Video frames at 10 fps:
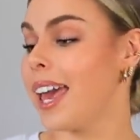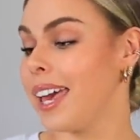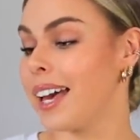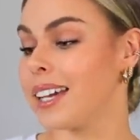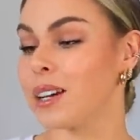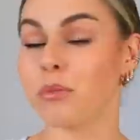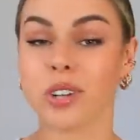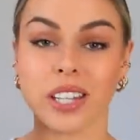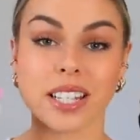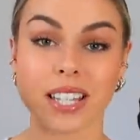And I'm
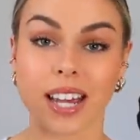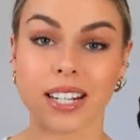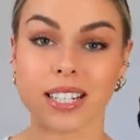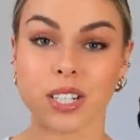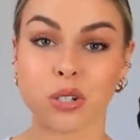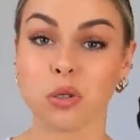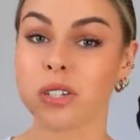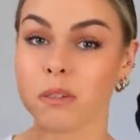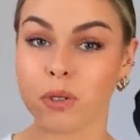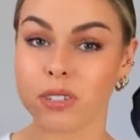really excited to
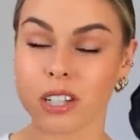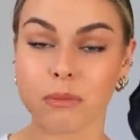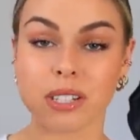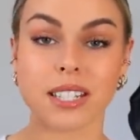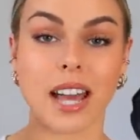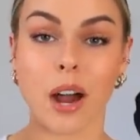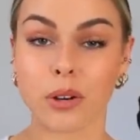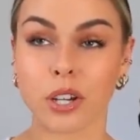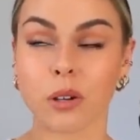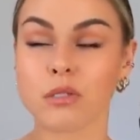keep using them and see how
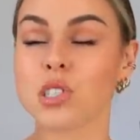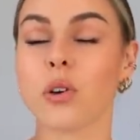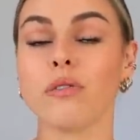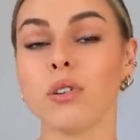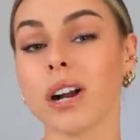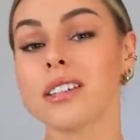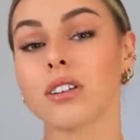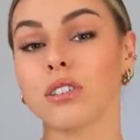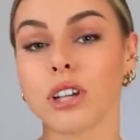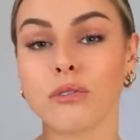it goes. So if you guys
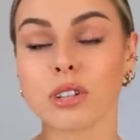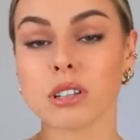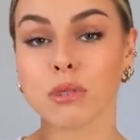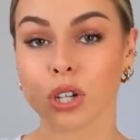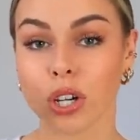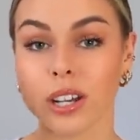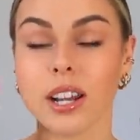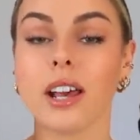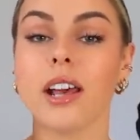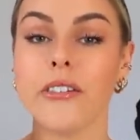are looking for some
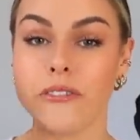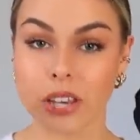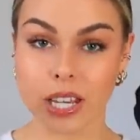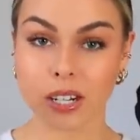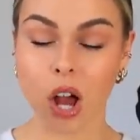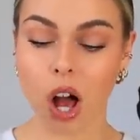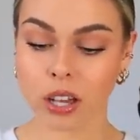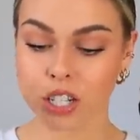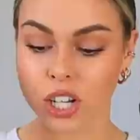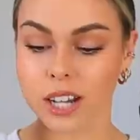good vegan
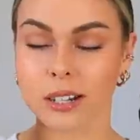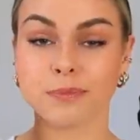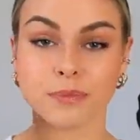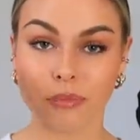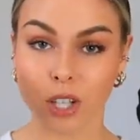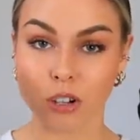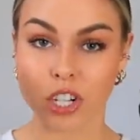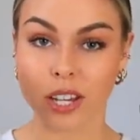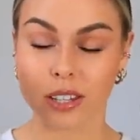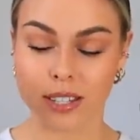collagen, go
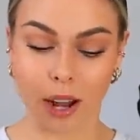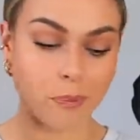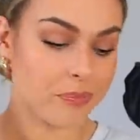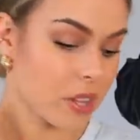check these out.